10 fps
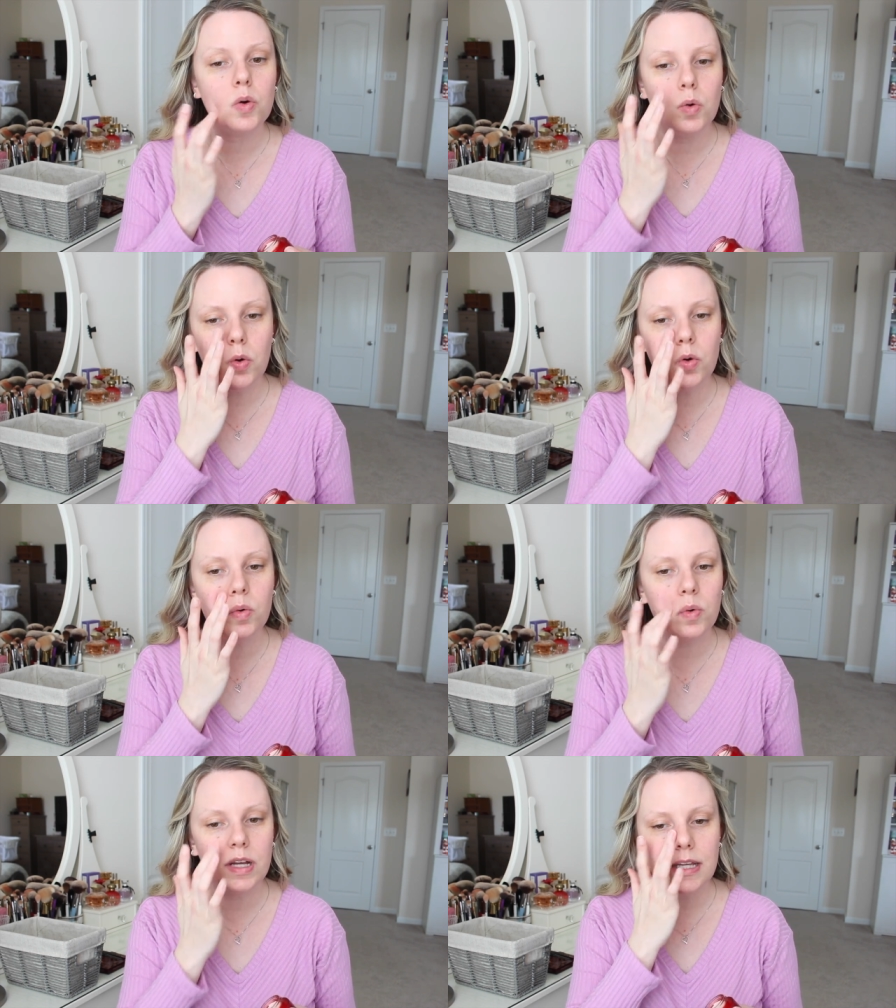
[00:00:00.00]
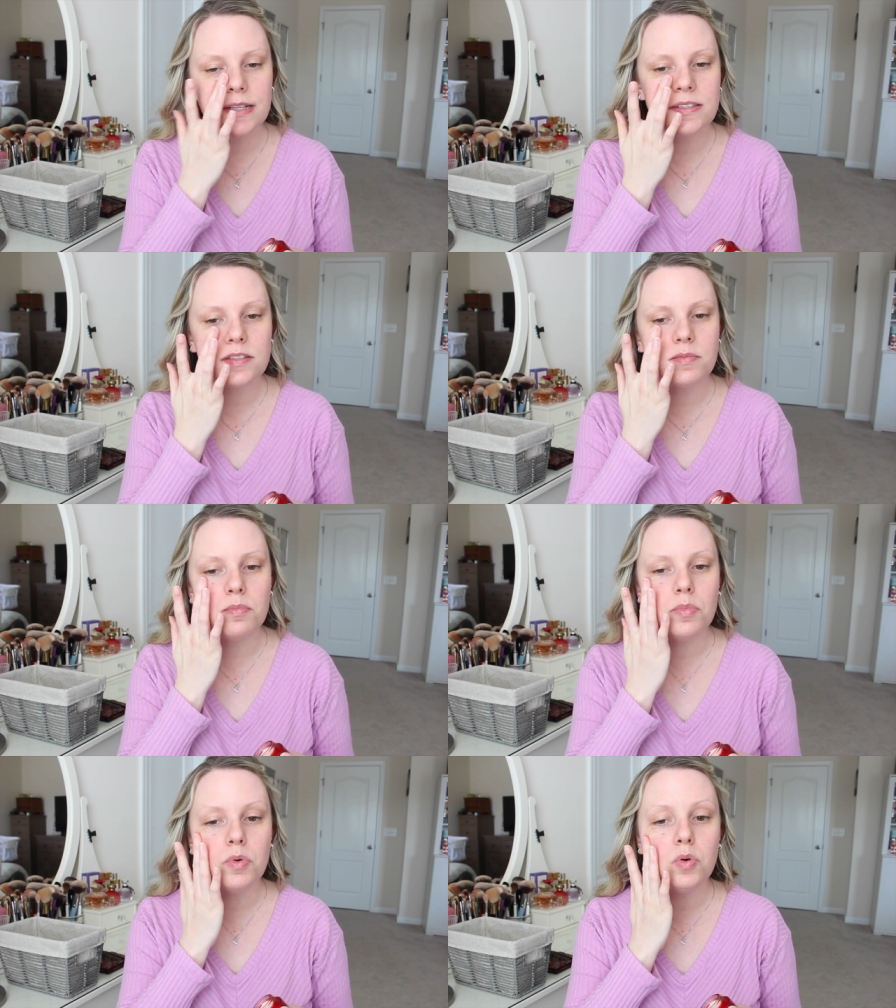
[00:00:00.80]
Ooh, really
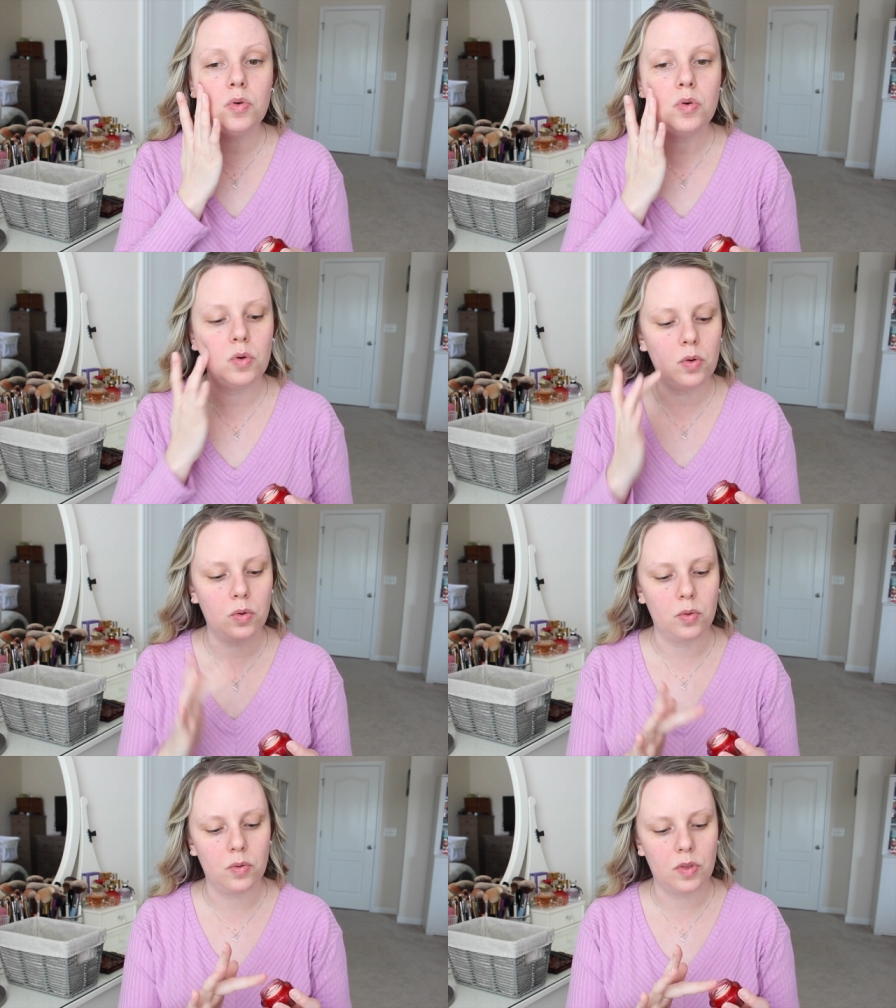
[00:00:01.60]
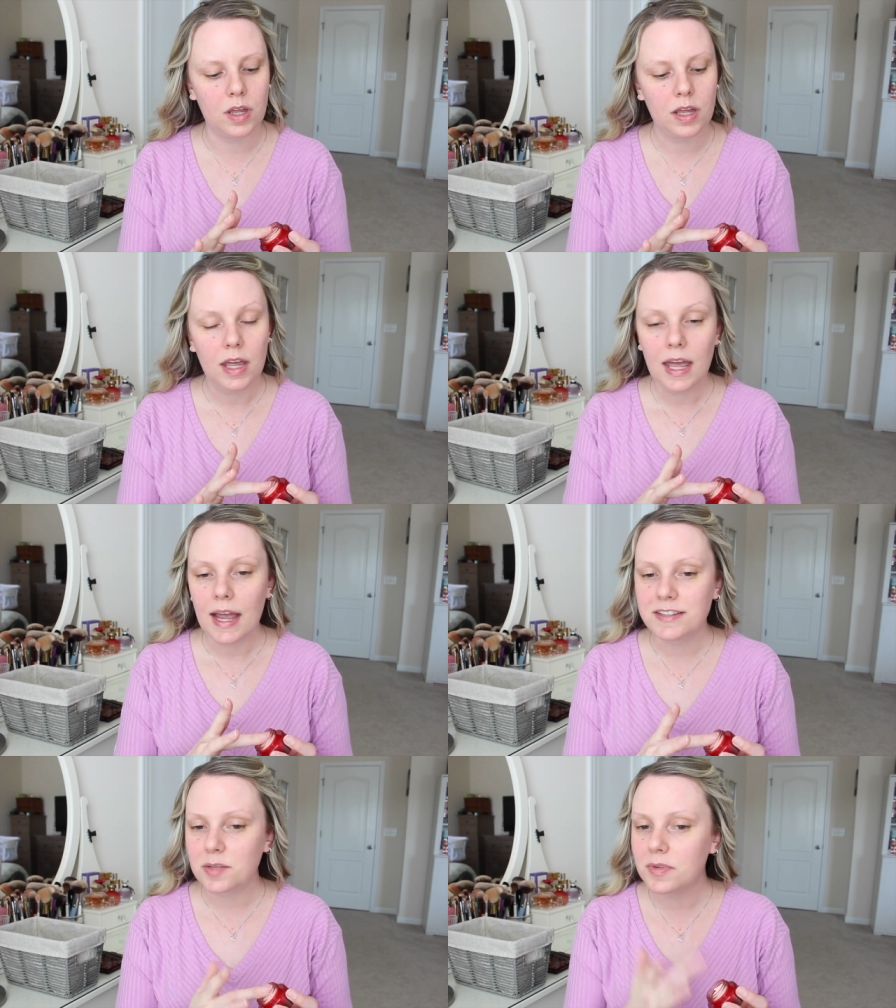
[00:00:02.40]
smooth.
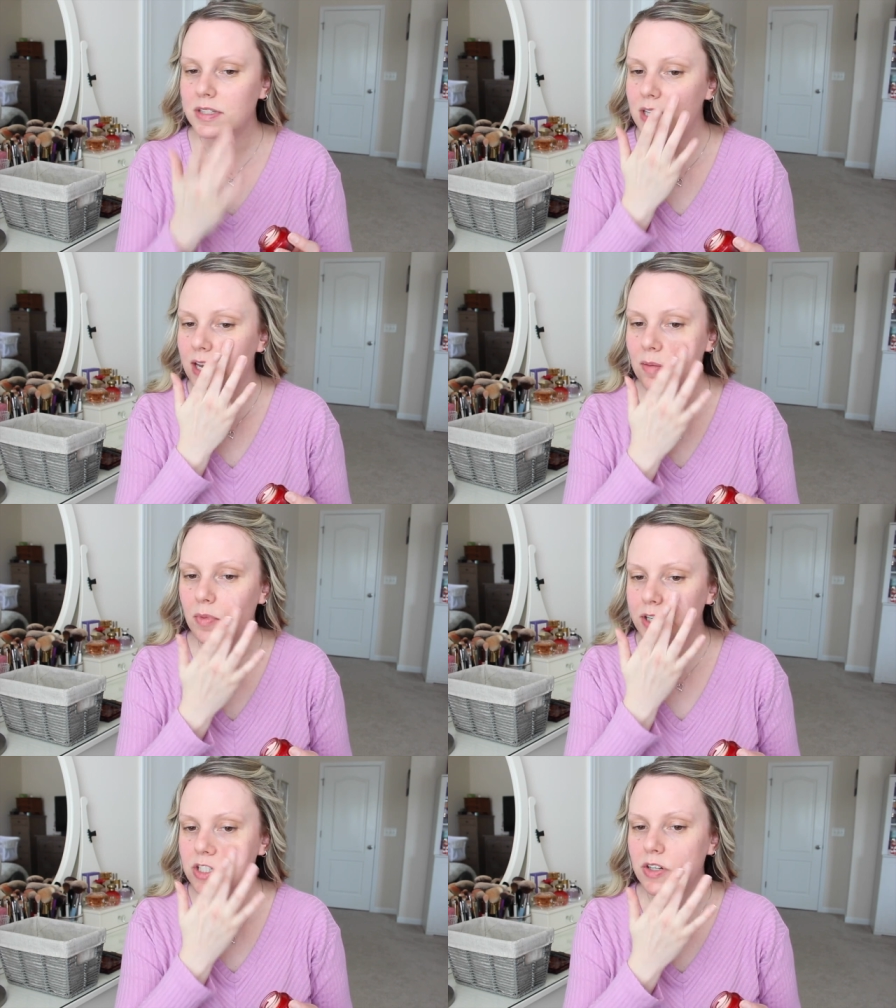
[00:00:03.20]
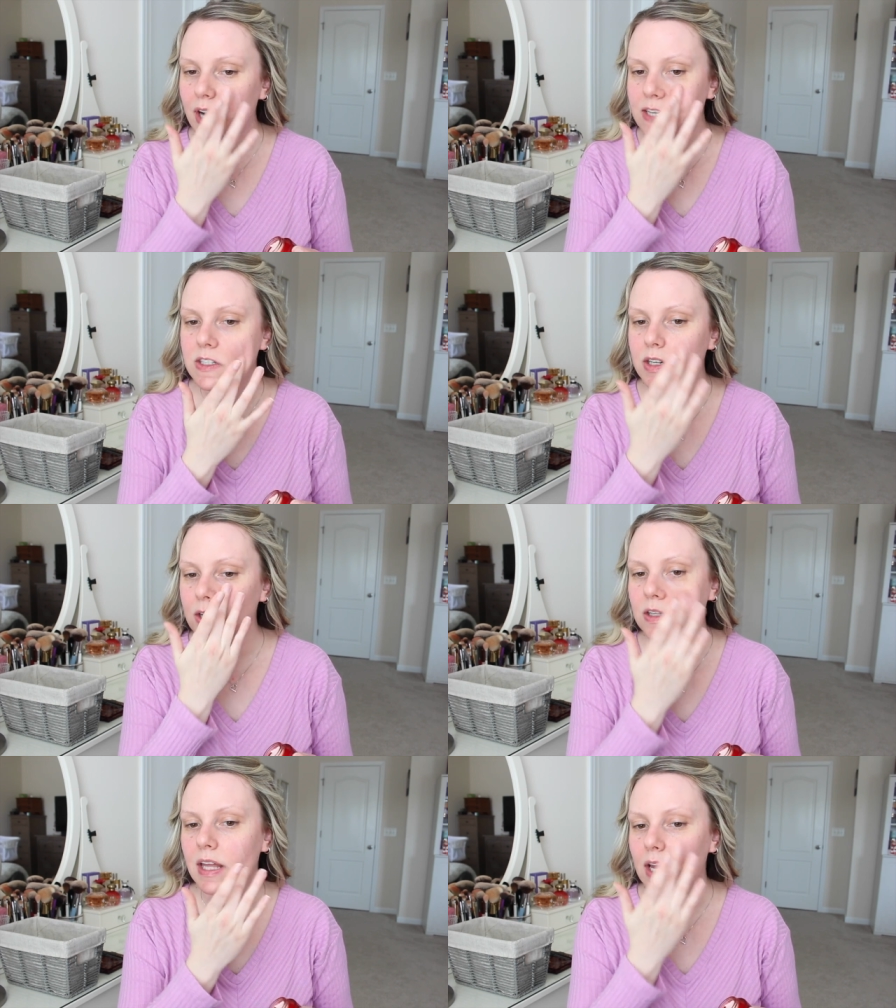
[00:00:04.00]
It's almost like a
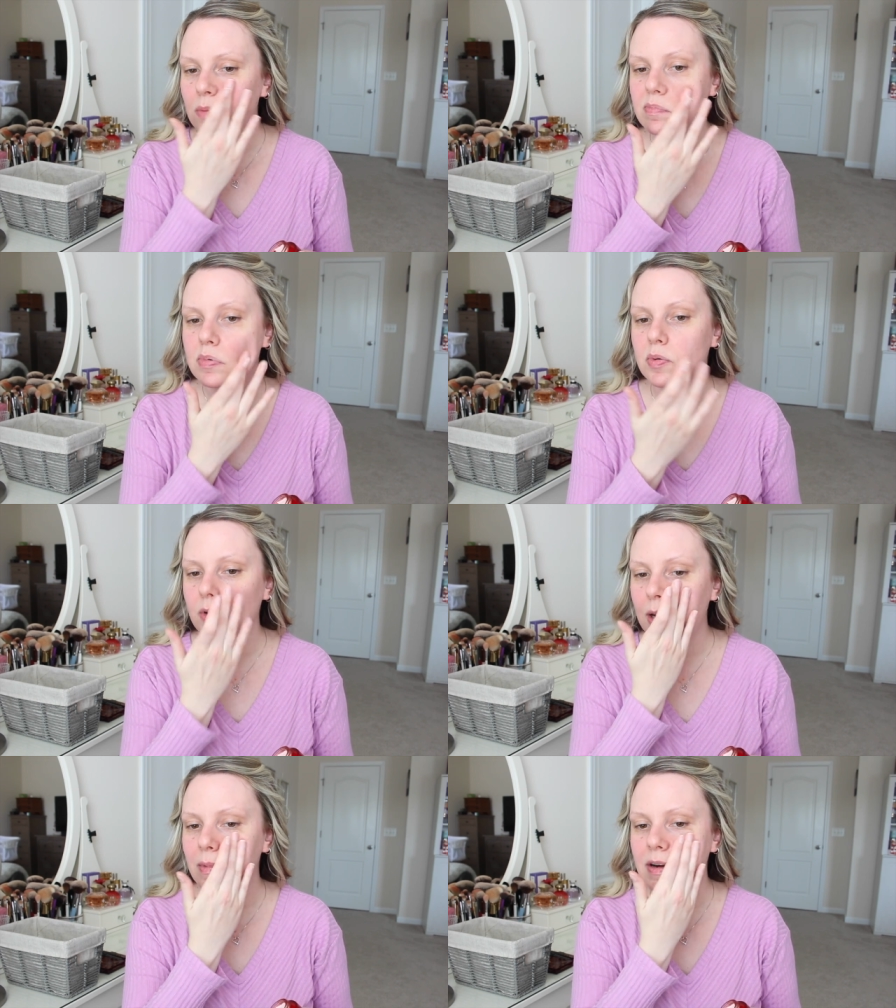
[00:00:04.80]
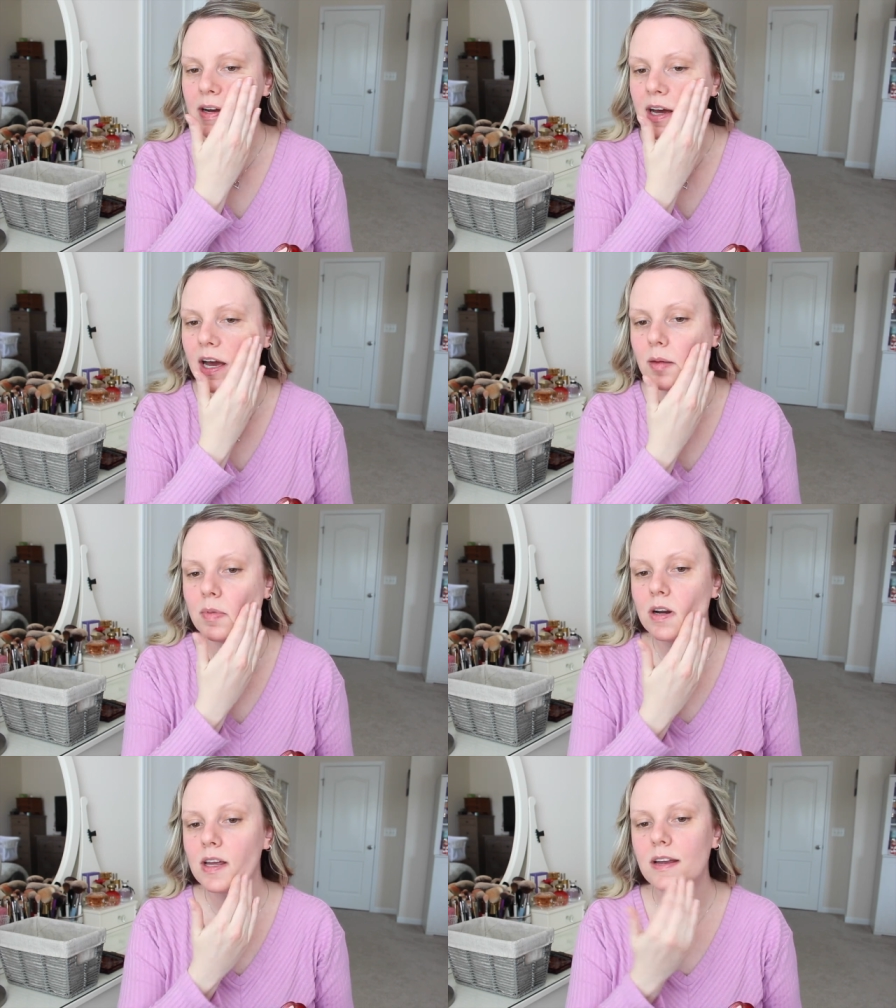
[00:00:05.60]
moisturizer, like primer
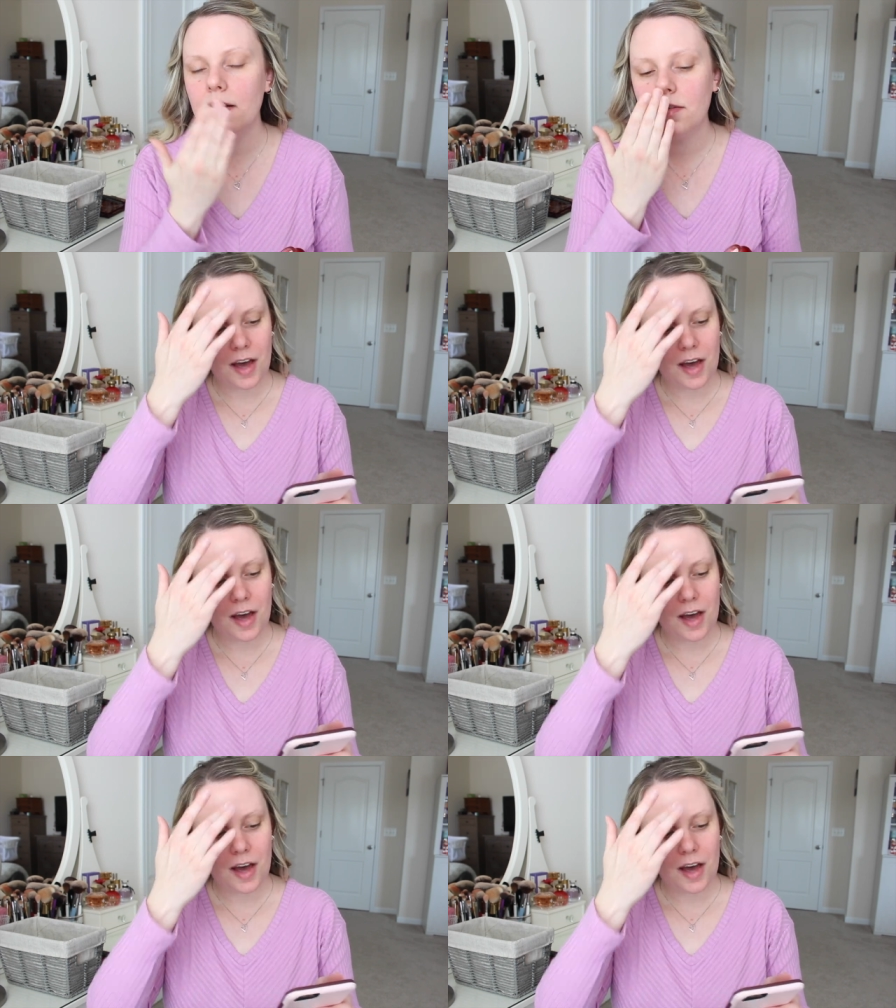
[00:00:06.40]
hybrid.